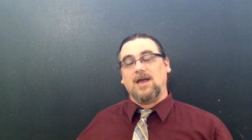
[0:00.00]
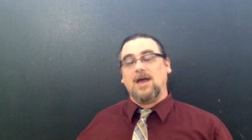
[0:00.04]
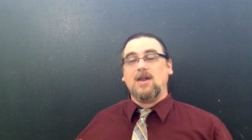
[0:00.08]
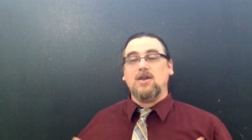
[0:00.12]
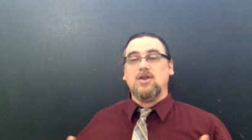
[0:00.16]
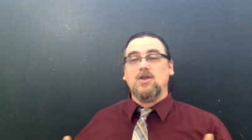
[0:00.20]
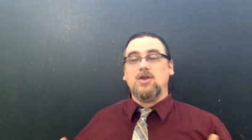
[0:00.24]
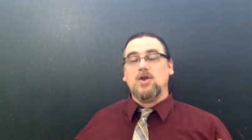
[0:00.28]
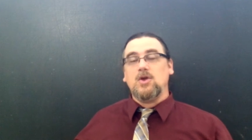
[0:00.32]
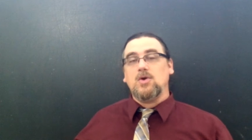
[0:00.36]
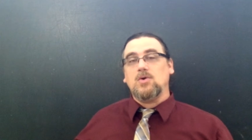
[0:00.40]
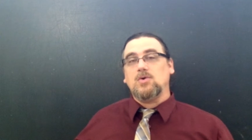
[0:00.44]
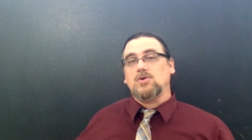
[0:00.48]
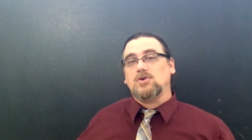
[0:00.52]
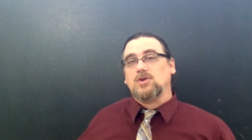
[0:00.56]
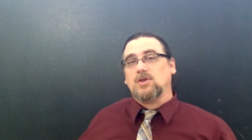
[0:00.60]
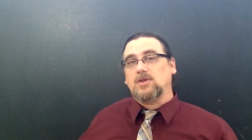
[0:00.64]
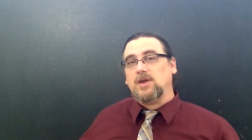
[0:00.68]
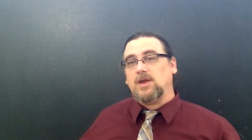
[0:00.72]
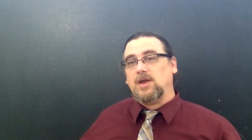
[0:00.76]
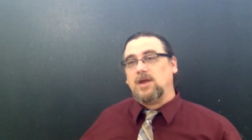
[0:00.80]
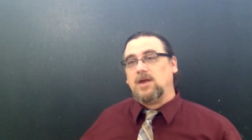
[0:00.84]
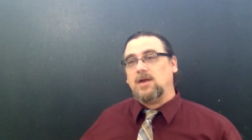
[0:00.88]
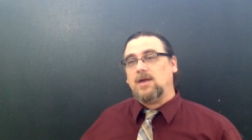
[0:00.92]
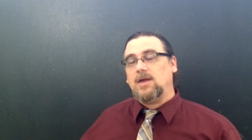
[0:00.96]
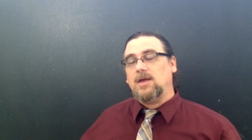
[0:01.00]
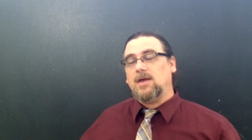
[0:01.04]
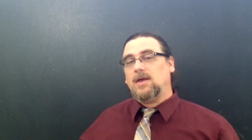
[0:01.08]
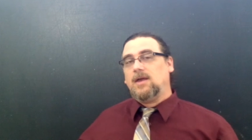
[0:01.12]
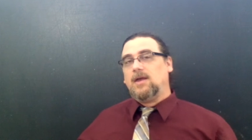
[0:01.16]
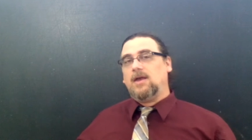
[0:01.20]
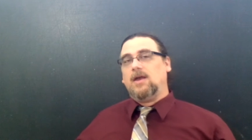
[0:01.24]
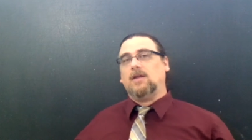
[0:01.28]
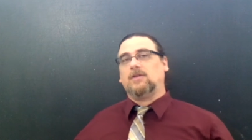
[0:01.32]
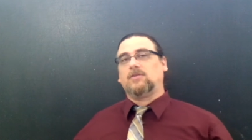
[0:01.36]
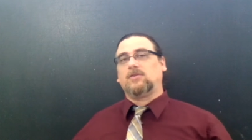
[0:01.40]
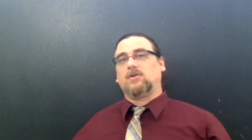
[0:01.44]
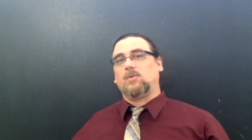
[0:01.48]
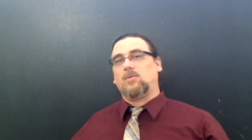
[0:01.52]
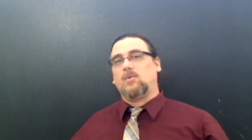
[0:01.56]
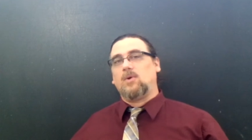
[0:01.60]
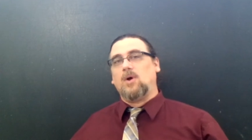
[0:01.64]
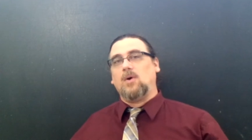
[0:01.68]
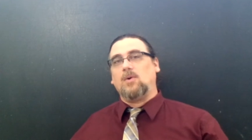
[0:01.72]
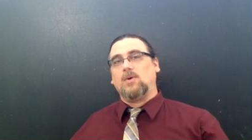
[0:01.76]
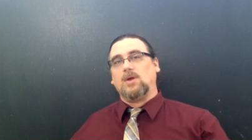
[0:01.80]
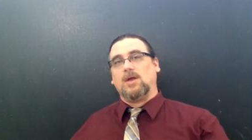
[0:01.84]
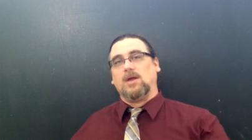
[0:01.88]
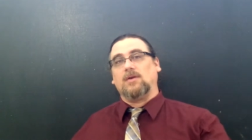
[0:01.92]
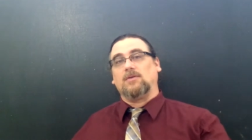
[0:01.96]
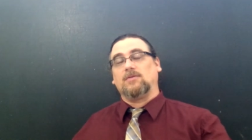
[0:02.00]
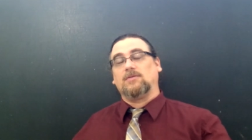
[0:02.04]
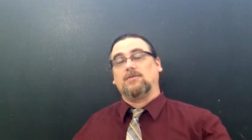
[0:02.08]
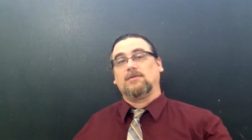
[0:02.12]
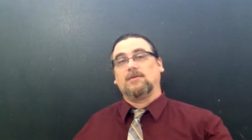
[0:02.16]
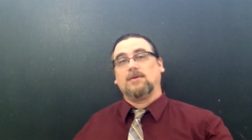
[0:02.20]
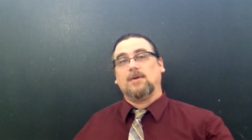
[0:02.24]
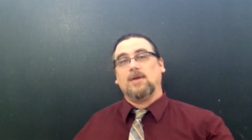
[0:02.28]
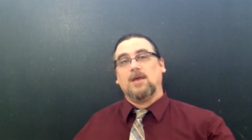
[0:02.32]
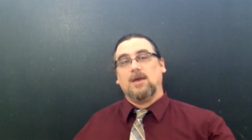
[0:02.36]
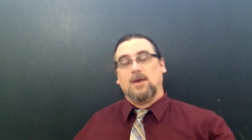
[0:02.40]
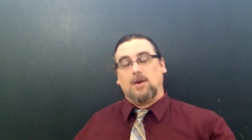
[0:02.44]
And usually it's erroneous.